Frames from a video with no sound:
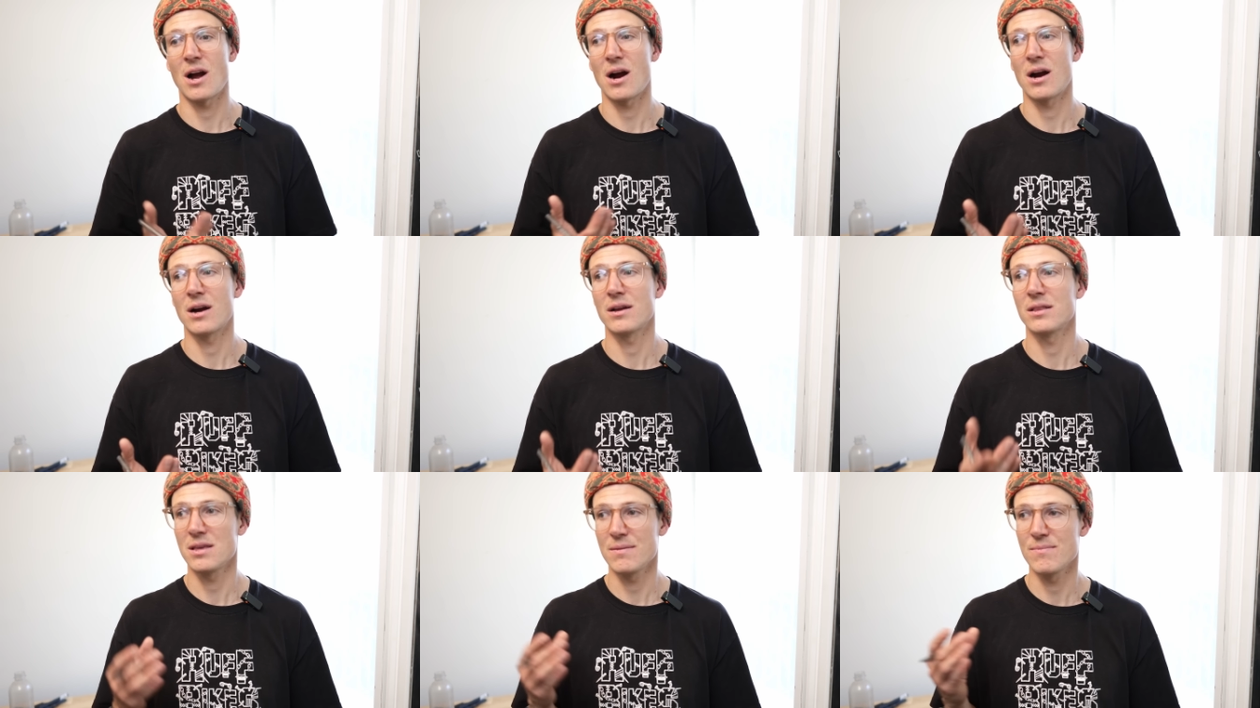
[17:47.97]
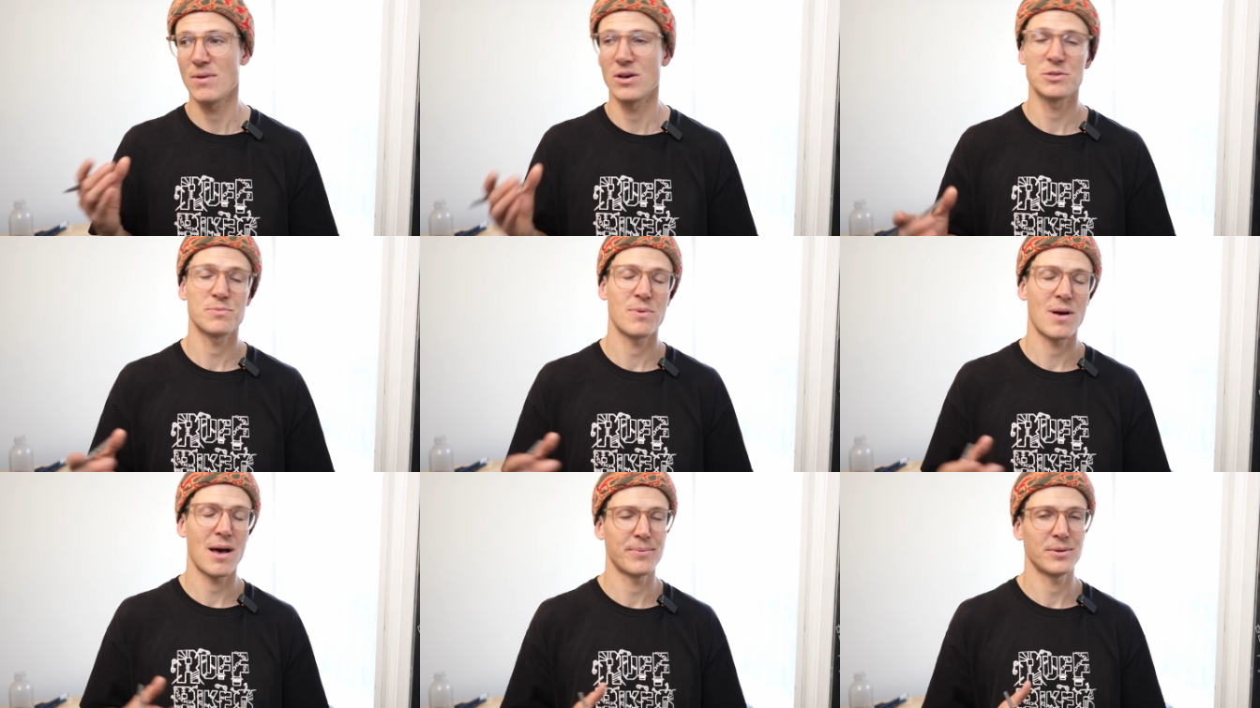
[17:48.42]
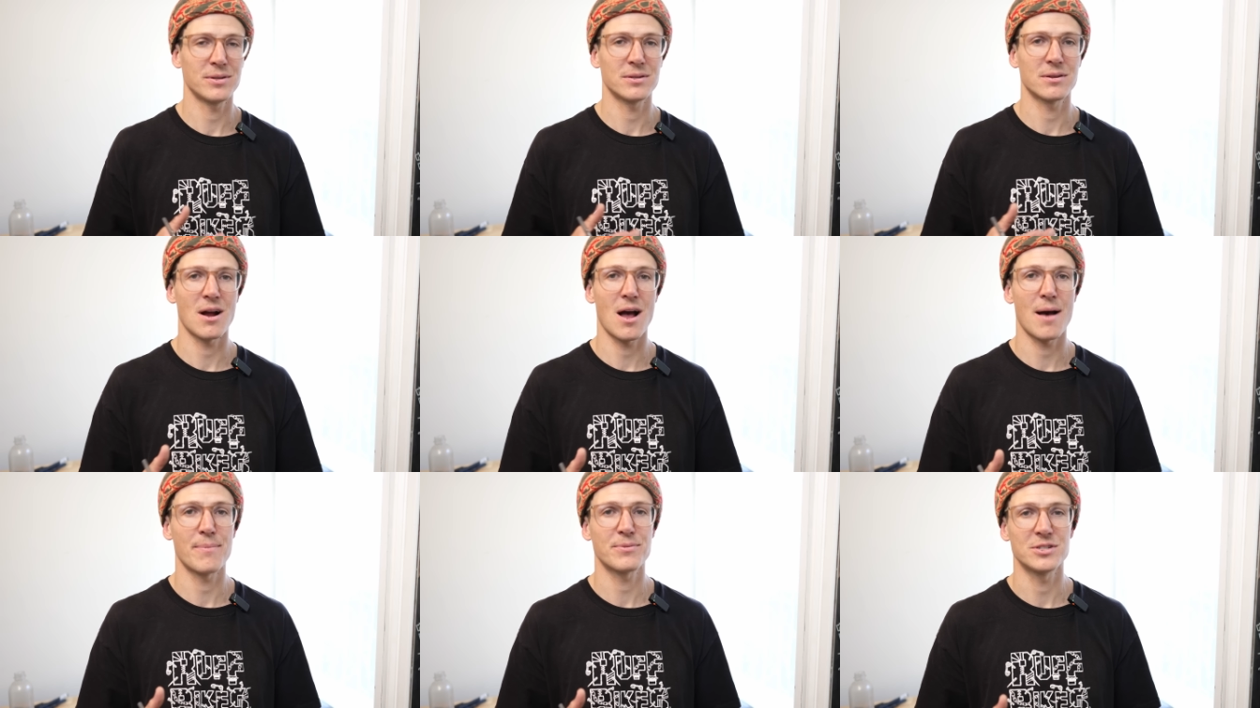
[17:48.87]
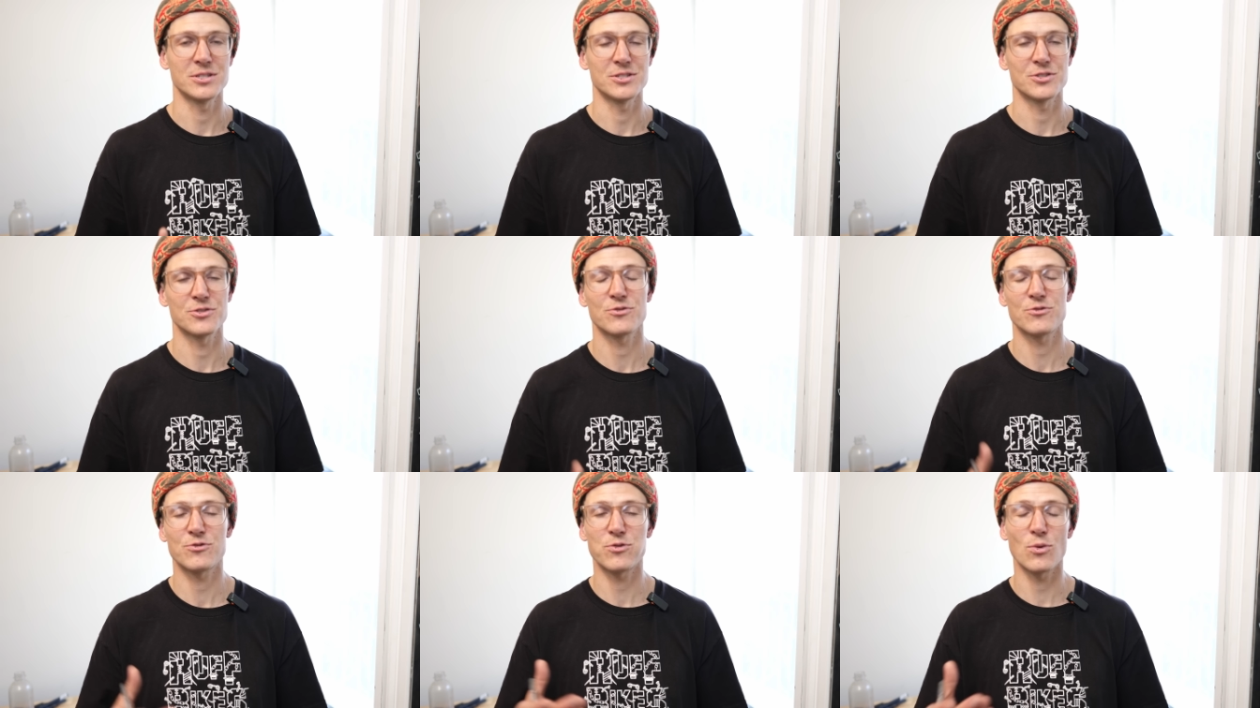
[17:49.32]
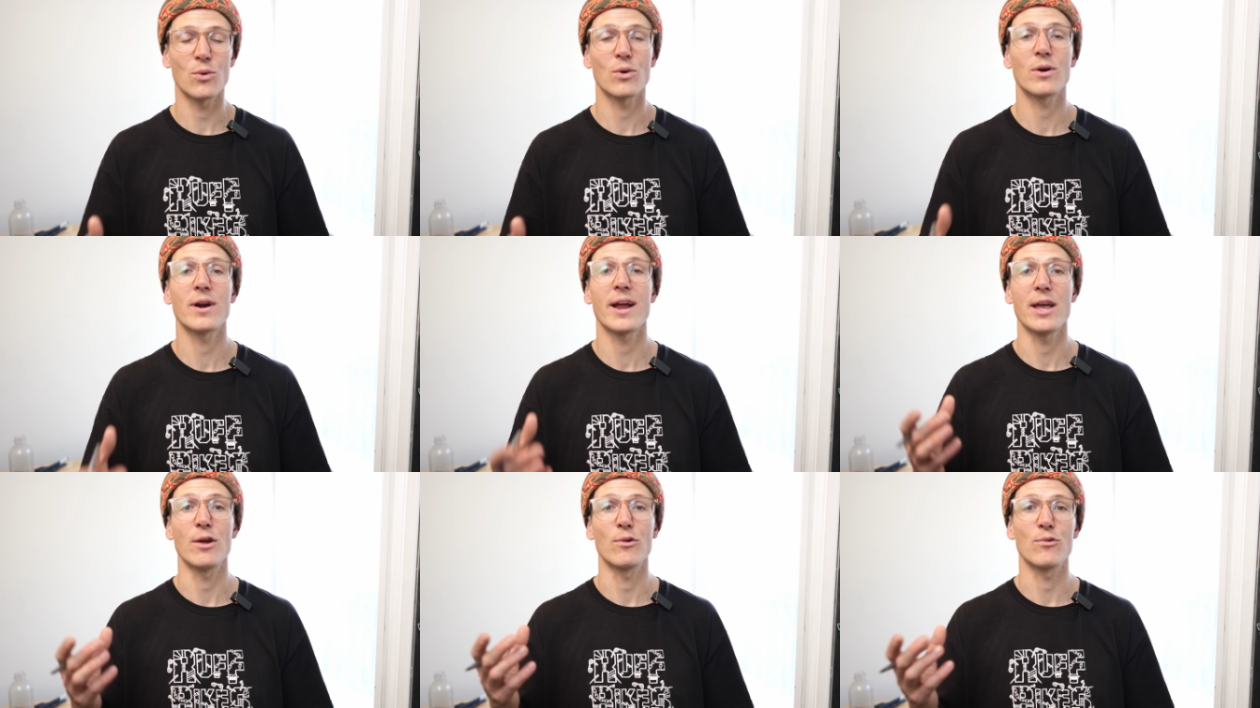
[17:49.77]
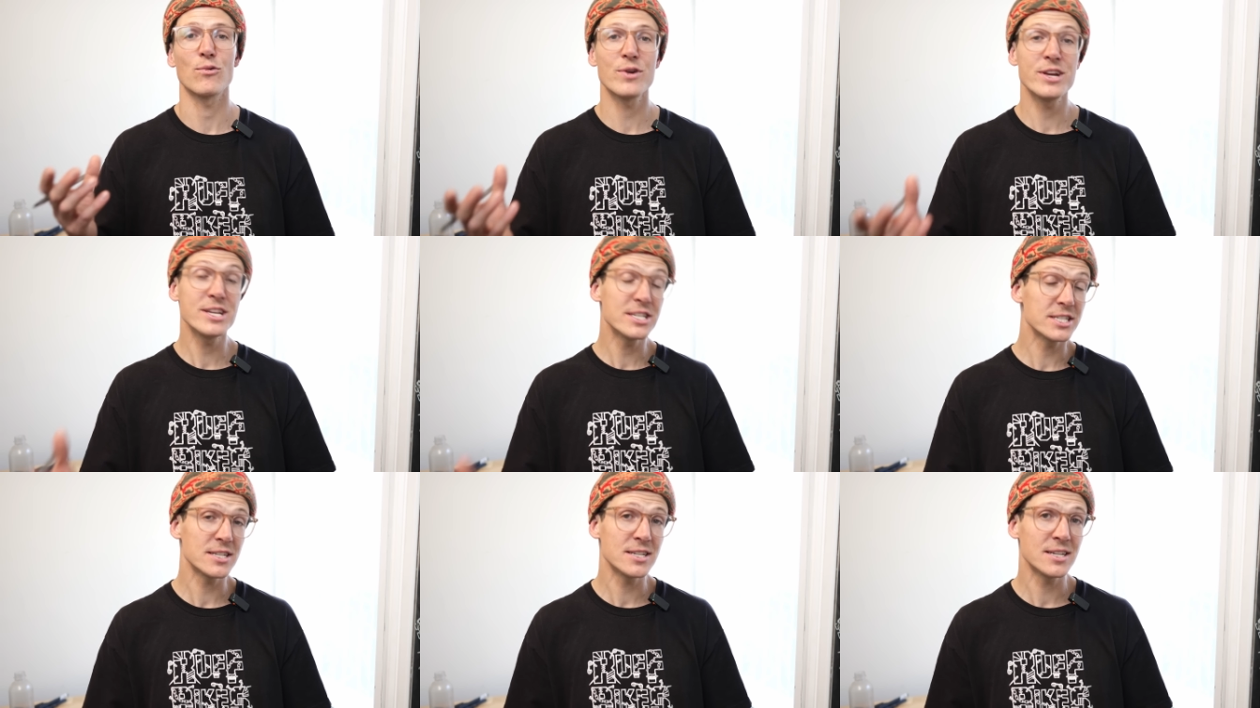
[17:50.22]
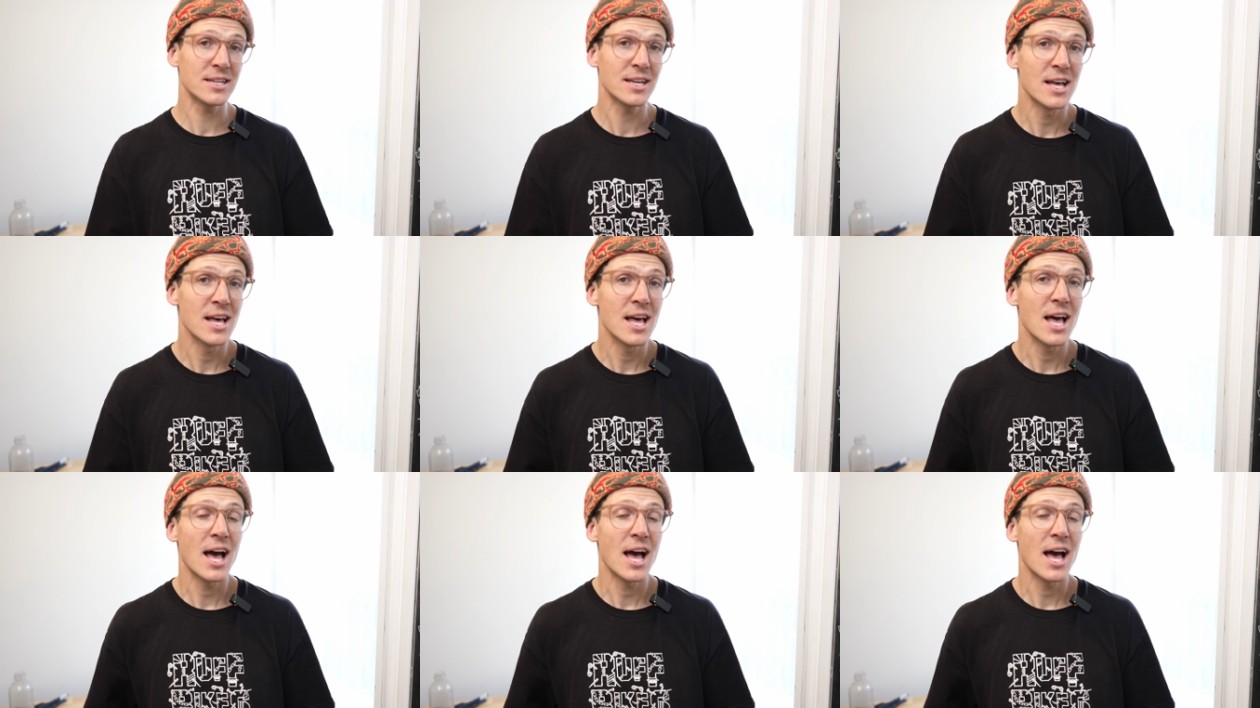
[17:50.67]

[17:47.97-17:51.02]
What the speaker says: are the most popular options for a reason.